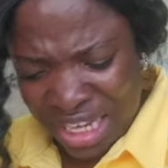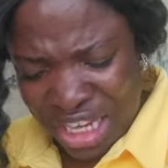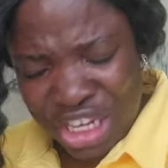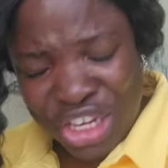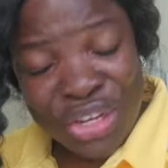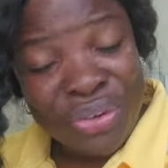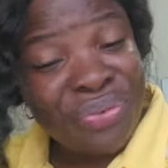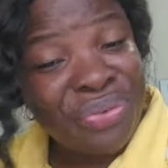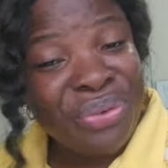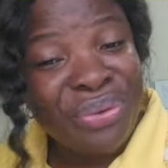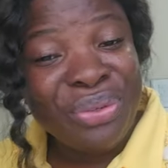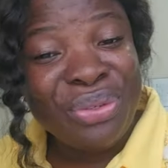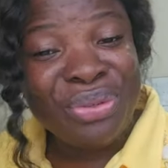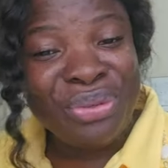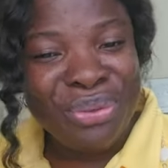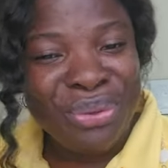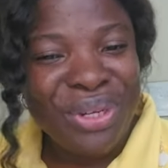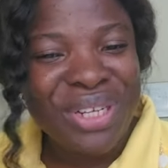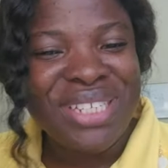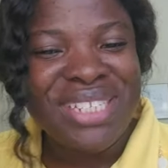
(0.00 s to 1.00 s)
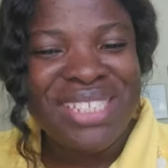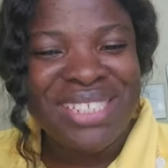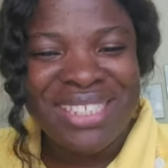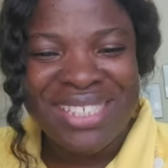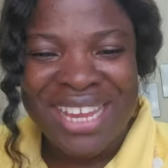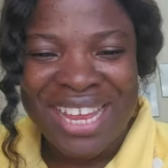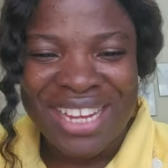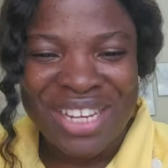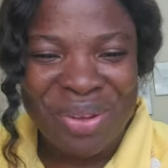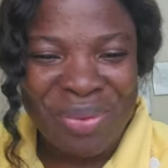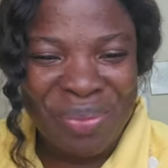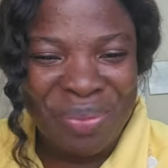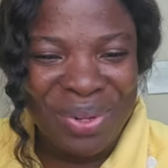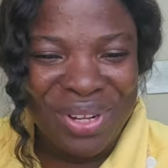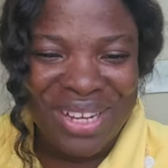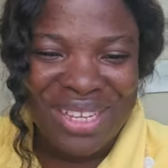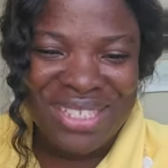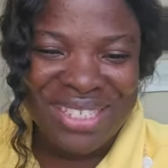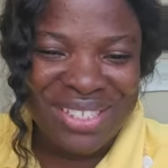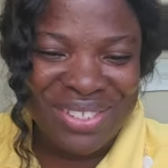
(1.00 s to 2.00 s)
If you truly desire the
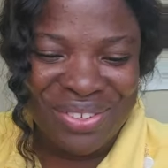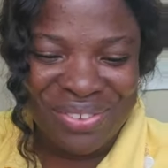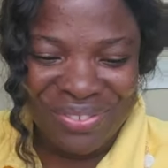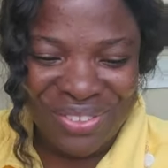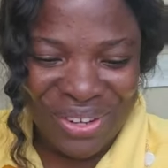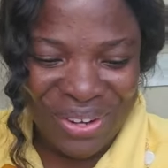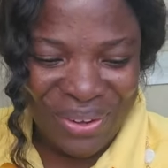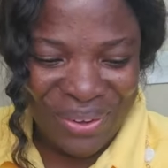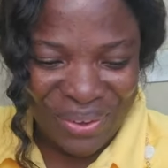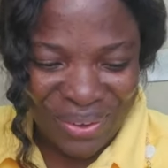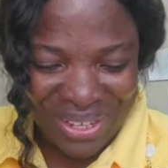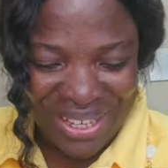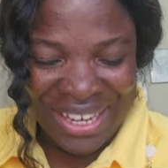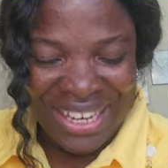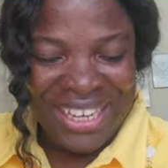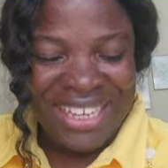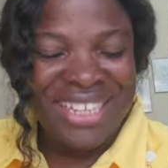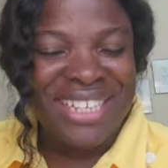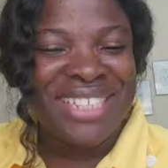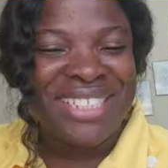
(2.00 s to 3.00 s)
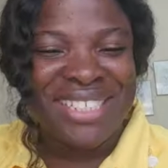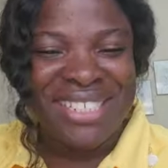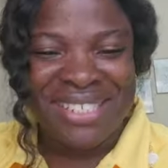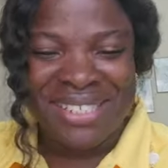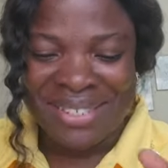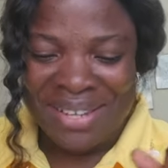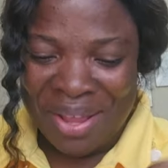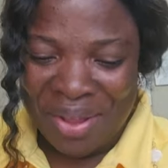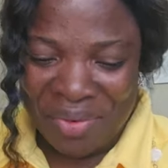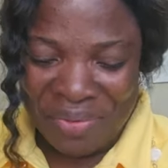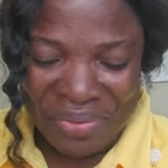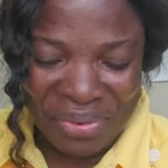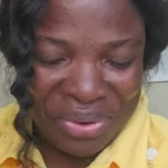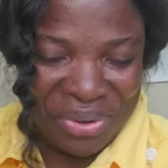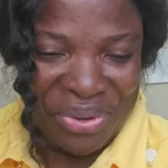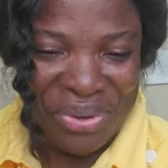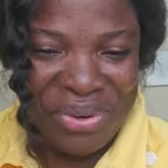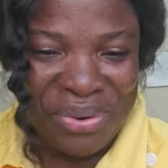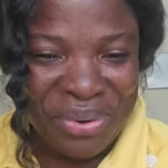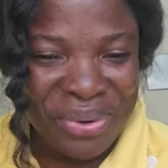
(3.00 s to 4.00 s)
blessings of the Lord, it is time for
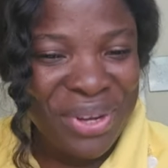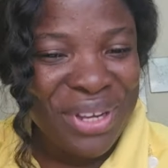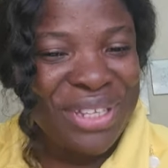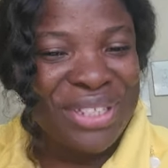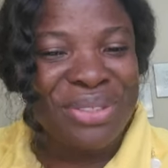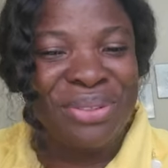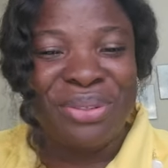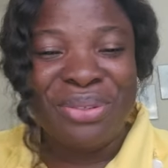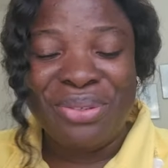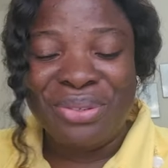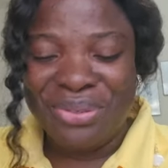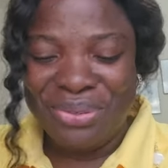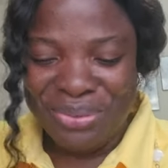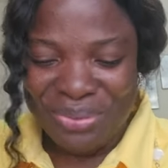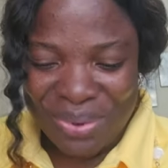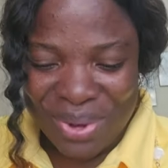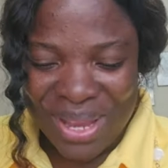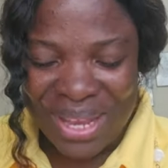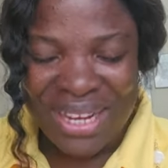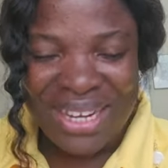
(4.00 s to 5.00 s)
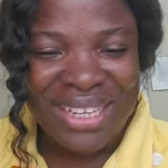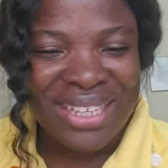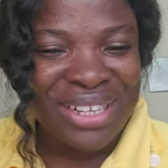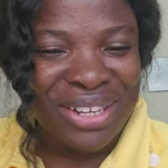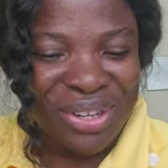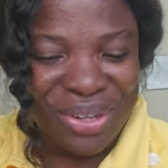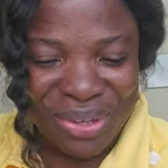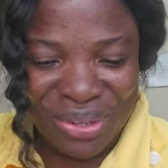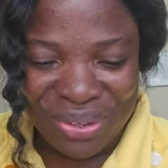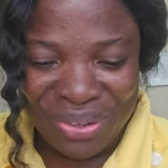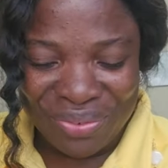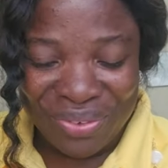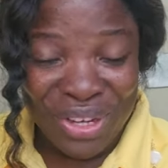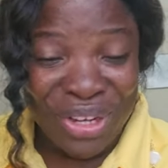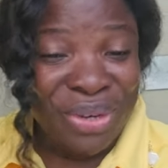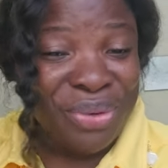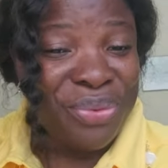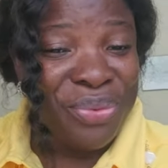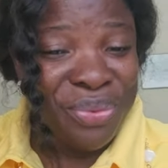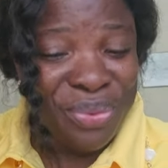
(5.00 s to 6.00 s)
you to dwell in love love
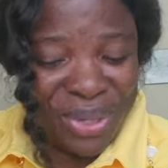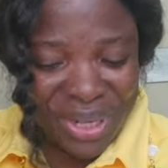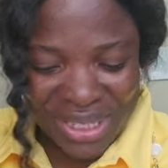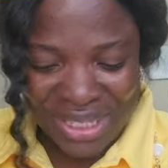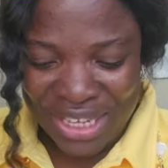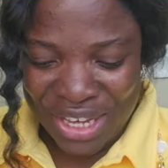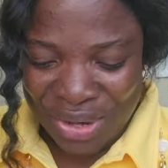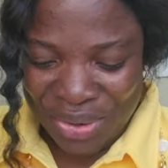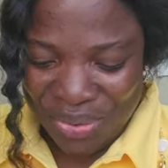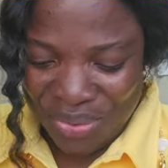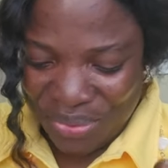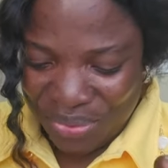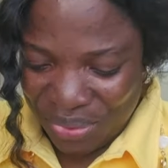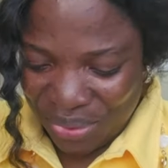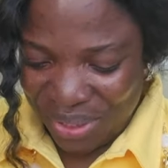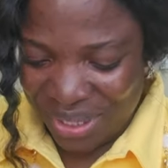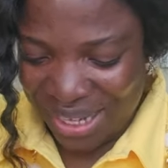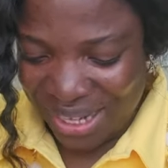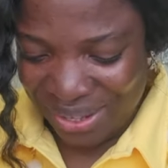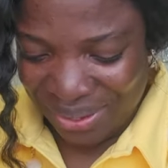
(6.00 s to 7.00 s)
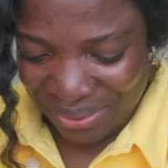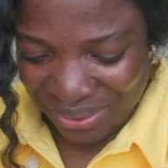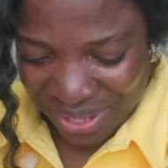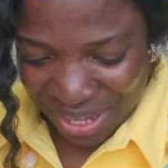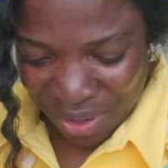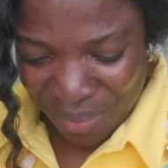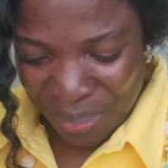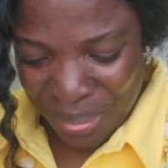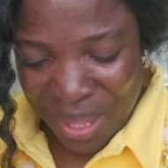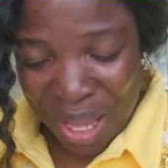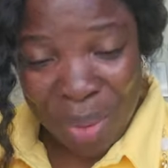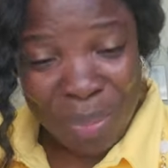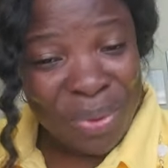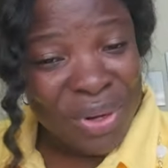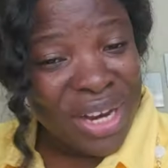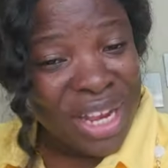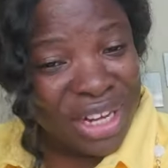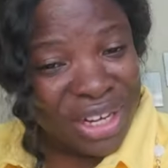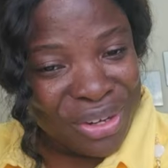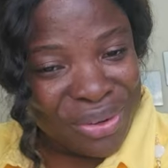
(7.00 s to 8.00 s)
with one another. I pray
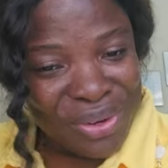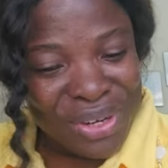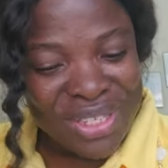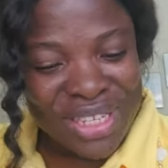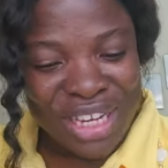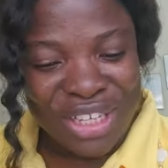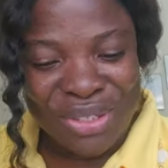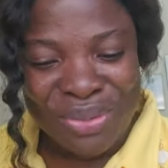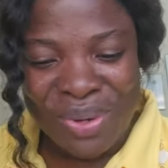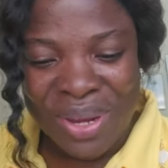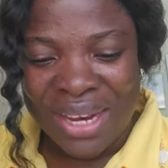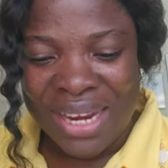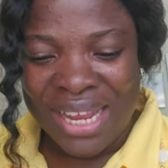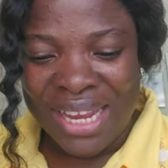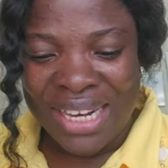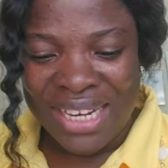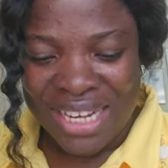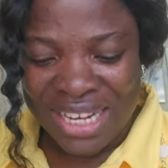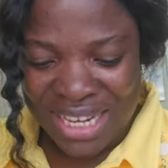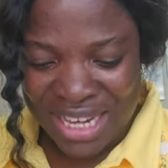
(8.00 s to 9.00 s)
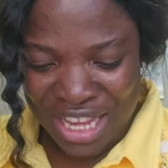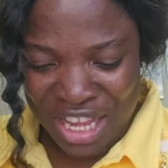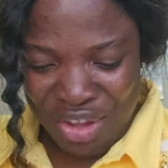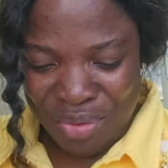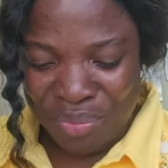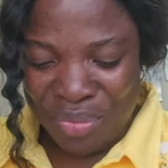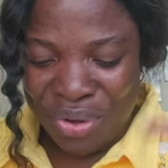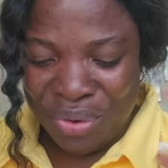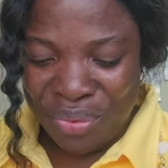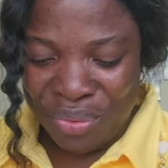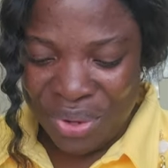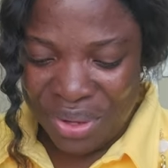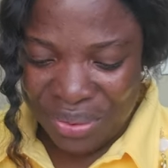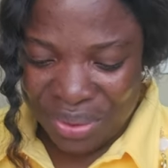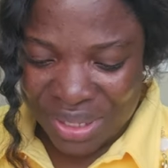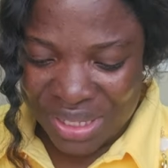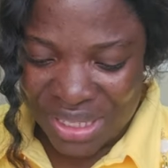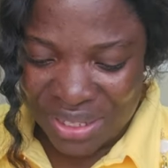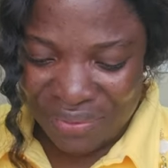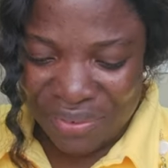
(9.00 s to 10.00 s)
that the grace that you and I need, may we
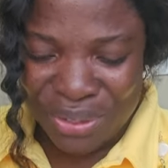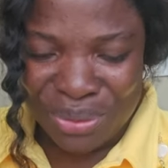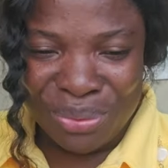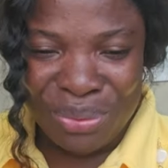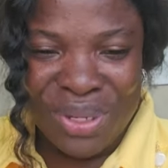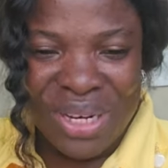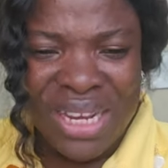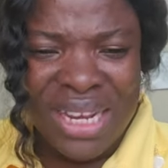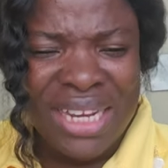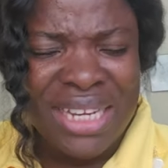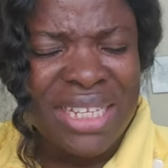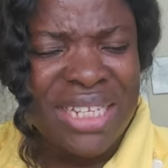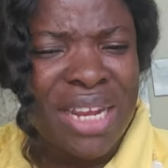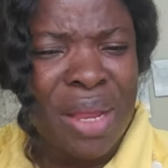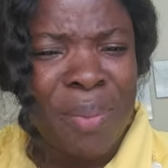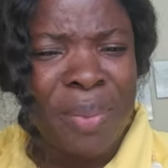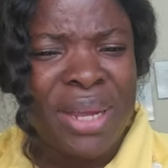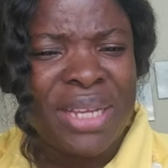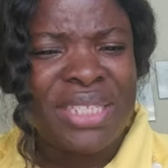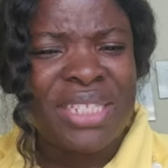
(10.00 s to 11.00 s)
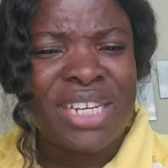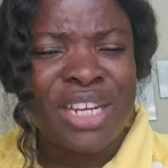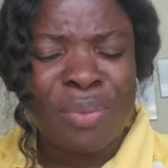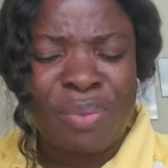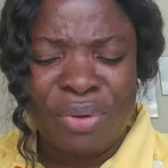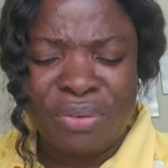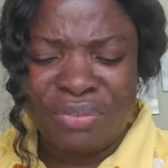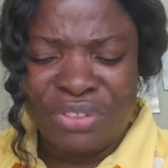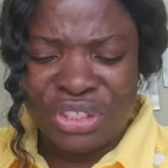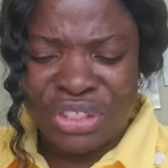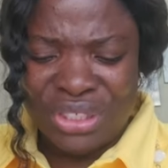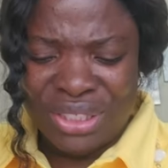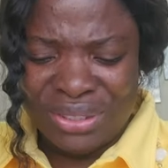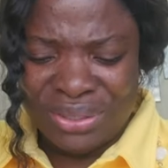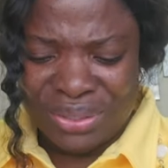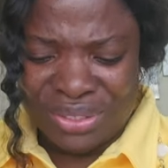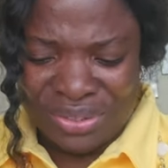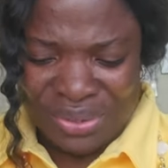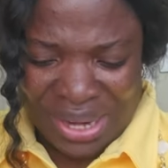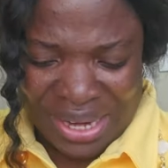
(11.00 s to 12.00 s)
receive it today in the mighty name of
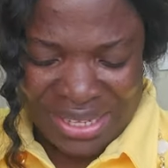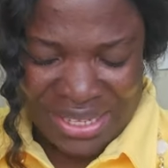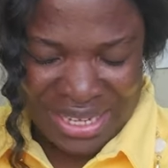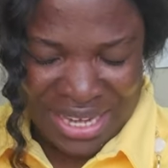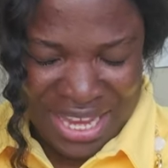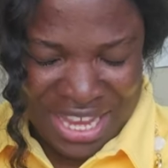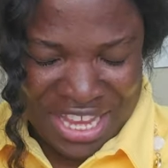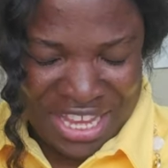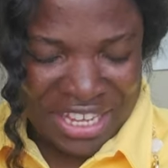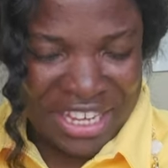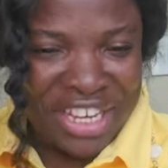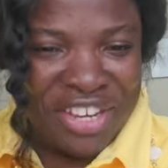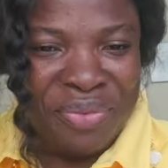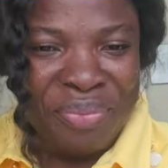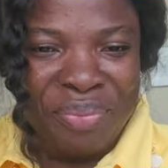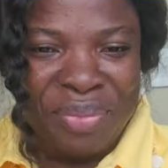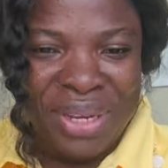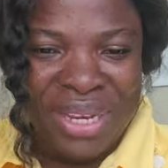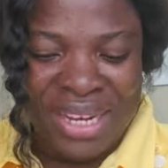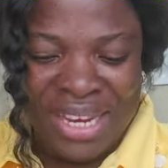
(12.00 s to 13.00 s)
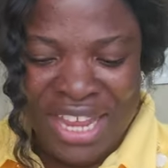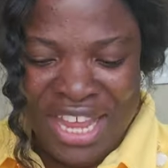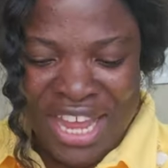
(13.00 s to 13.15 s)
Jesus Christ. Amen.